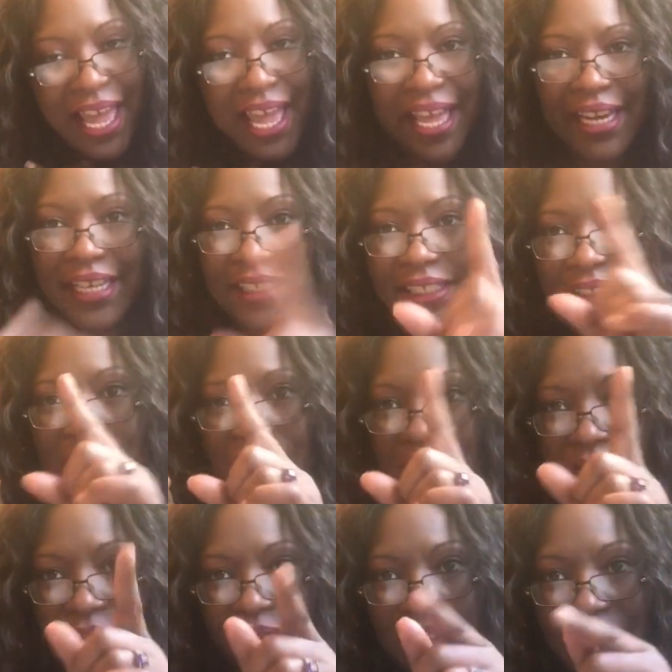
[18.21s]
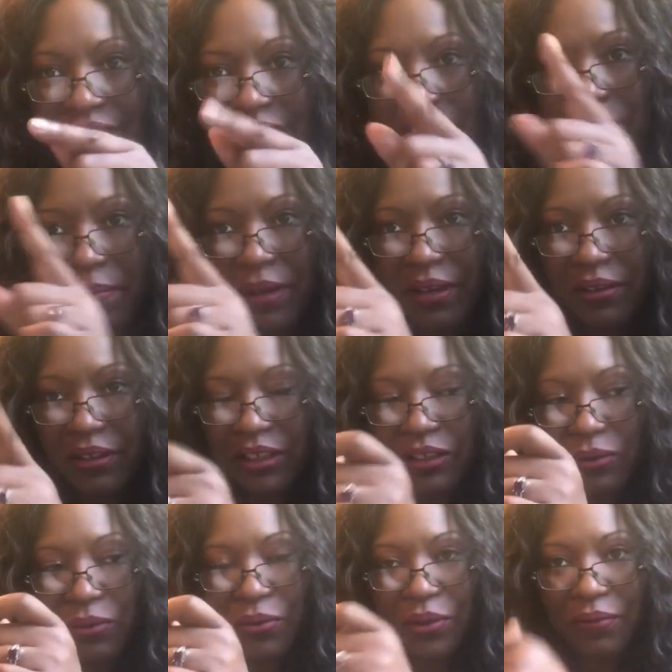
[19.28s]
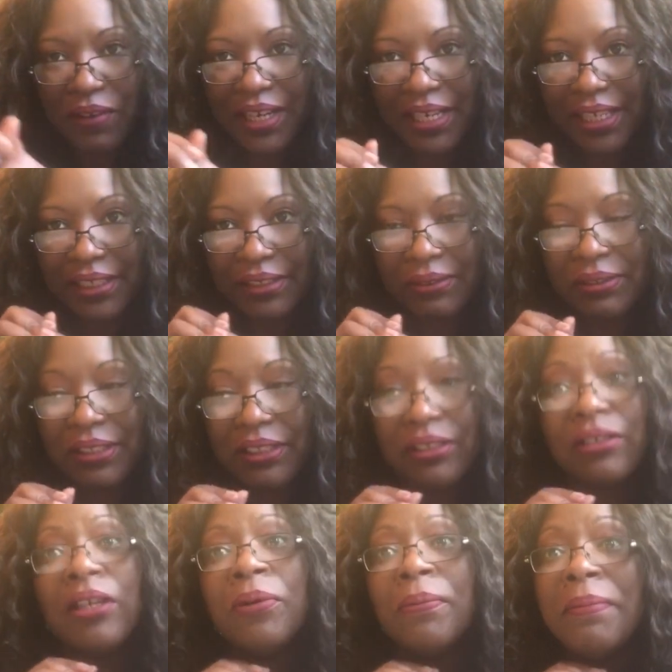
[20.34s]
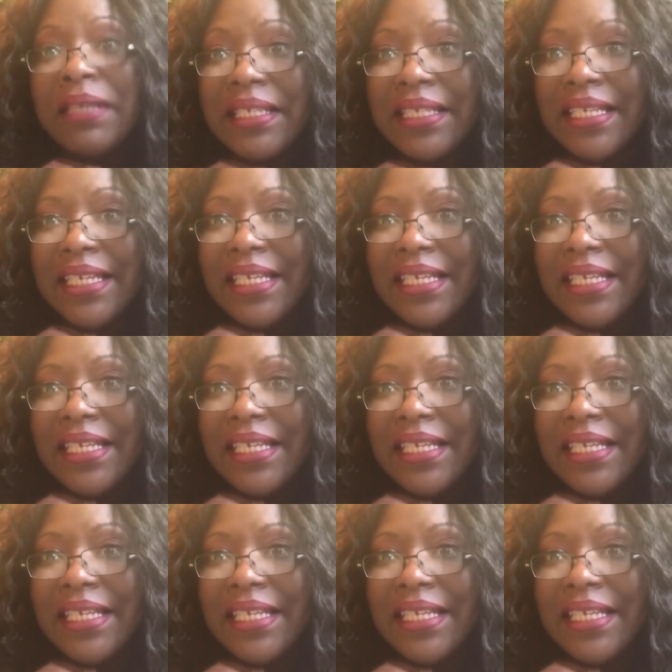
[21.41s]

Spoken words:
And hit the little notification bell in the corner right next to it so you don't miss